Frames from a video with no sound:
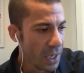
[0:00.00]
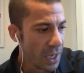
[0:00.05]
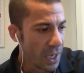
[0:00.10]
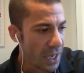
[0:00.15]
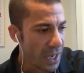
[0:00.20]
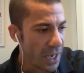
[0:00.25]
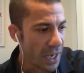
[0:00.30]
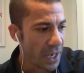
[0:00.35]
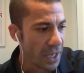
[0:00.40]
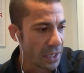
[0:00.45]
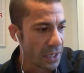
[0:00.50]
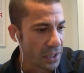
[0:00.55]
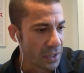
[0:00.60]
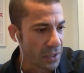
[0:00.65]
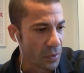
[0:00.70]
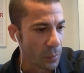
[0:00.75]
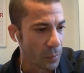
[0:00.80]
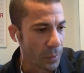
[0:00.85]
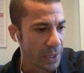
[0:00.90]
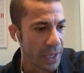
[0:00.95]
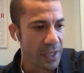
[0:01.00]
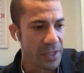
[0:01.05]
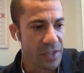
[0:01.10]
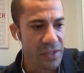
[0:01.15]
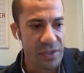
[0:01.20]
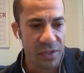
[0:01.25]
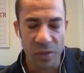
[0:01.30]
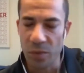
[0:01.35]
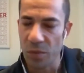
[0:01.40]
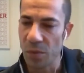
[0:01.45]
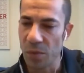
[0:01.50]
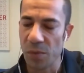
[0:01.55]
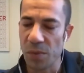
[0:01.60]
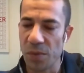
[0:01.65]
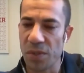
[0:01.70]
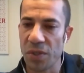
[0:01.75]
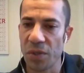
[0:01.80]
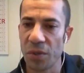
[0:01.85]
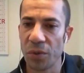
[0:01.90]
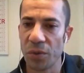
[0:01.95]
And we had
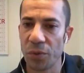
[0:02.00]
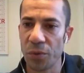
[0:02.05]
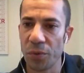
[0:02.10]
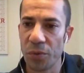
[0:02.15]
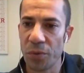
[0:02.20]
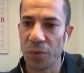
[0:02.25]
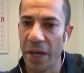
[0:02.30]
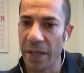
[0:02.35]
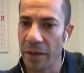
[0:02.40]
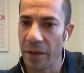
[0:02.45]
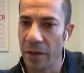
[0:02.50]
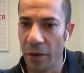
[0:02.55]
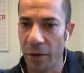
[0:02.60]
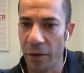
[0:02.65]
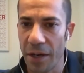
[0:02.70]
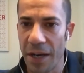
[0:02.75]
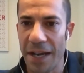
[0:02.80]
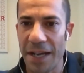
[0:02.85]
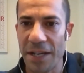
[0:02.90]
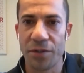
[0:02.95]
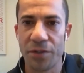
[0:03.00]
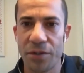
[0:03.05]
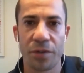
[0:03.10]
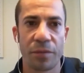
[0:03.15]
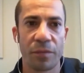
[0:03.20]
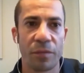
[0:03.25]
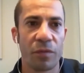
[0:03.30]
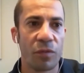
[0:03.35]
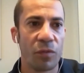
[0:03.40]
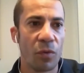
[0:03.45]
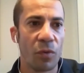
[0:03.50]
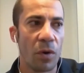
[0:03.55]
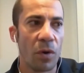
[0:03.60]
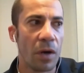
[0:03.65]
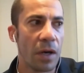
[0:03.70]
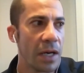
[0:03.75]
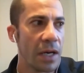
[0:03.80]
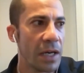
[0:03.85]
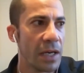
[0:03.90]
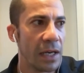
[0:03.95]
schools who had no classroom
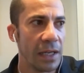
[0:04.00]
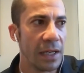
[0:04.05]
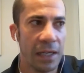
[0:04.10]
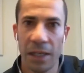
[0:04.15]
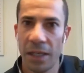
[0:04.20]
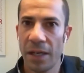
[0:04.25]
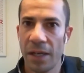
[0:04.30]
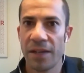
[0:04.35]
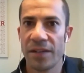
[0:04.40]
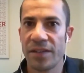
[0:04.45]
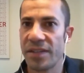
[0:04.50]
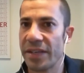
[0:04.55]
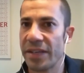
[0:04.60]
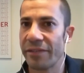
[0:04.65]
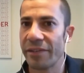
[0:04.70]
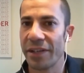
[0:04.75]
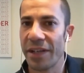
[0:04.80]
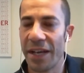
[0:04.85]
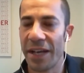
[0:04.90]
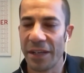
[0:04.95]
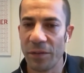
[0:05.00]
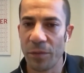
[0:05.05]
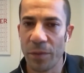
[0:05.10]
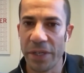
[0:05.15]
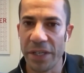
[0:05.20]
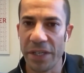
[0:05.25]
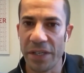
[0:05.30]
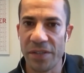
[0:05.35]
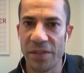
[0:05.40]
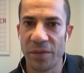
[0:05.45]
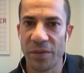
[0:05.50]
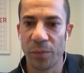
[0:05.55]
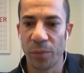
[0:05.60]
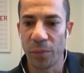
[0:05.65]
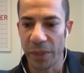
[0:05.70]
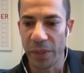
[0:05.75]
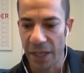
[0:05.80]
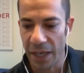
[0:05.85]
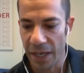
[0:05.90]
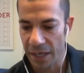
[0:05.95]
for 7-8 weeks.
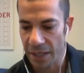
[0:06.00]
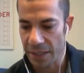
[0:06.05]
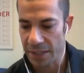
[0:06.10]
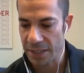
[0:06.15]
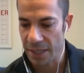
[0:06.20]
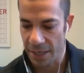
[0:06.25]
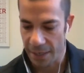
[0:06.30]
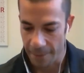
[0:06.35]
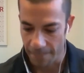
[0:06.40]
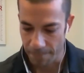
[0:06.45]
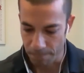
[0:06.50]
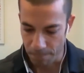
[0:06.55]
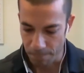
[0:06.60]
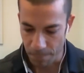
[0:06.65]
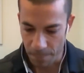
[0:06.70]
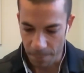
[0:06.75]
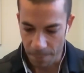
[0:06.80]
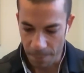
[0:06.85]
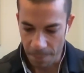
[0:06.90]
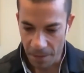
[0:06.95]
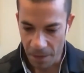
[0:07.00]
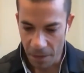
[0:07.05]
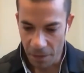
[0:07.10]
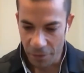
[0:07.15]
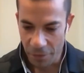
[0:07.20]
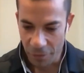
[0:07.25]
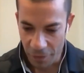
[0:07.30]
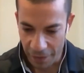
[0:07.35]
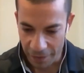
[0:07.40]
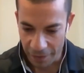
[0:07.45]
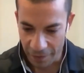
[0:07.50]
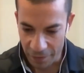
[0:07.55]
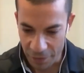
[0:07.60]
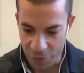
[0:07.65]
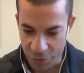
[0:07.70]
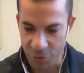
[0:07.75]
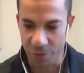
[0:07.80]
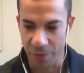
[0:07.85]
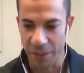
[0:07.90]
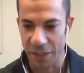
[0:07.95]
We had Like
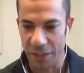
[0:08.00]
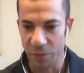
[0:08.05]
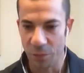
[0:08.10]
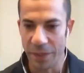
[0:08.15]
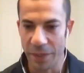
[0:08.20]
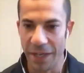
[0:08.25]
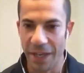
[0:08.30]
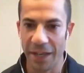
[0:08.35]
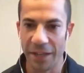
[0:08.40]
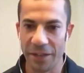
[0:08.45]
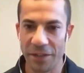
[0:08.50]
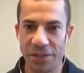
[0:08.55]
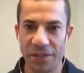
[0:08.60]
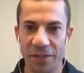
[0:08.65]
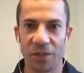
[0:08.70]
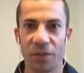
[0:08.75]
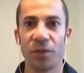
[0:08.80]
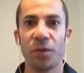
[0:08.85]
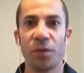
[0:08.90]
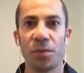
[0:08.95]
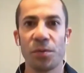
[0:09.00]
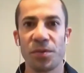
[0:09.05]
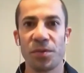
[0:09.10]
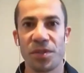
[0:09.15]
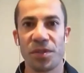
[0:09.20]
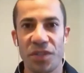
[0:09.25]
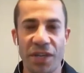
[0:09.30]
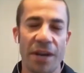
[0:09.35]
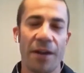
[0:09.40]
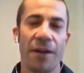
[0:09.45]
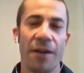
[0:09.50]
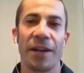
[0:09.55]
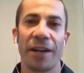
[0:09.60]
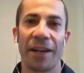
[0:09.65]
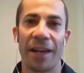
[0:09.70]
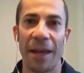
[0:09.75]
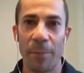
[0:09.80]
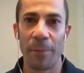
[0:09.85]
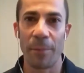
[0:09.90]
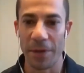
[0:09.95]
literally, we had schools sharing a
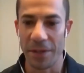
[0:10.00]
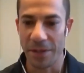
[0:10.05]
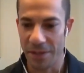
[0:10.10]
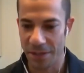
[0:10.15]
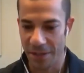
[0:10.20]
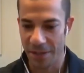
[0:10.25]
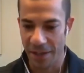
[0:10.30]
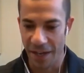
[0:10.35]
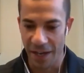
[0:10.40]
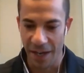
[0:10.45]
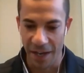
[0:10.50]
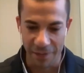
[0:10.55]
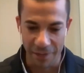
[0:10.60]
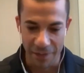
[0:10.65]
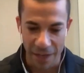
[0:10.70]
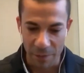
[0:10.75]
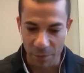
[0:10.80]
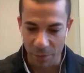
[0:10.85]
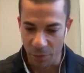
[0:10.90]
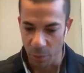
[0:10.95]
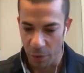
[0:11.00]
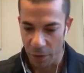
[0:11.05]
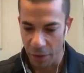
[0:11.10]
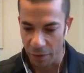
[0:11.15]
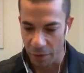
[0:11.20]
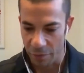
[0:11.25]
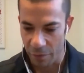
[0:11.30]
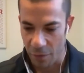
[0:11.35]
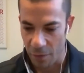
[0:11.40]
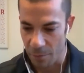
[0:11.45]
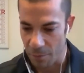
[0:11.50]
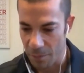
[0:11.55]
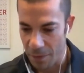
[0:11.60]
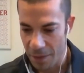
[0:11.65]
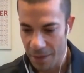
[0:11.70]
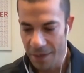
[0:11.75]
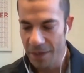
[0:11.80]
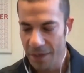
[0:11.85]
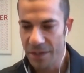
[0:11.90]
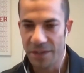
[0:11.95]
campus, and they would work from
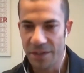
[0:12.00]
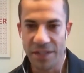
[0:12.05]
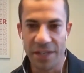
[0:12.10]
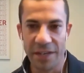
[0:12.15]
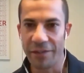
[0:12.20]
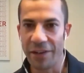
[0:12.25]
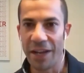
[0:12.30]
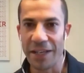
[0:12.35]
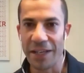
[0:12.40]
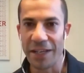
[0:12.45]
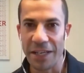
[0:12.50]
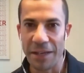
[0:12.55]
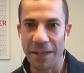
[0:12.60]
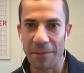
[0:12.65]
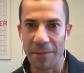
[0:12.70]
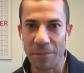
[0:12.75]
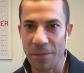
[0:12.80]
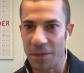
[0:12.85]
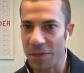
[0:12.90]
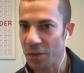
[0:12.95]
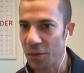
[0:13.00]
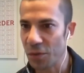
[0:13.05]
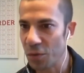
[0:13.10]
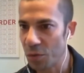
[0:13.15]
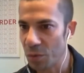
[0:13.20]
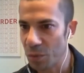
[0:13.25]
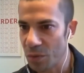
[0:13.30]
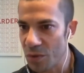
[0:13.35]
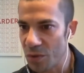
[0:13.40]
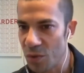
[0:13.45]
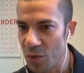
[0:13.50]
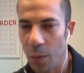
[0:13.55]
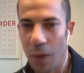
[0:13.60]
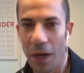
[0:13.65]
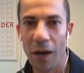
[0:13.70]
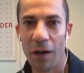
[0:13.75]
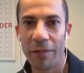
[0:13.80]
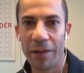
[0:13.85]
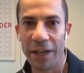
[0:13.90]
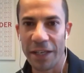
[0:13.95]
7 a.m. till
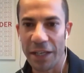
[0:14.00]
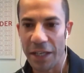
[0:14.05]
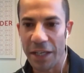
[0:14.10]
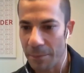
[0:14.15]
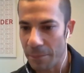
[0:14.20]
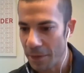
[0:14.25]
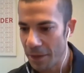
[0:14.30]
12 a.m.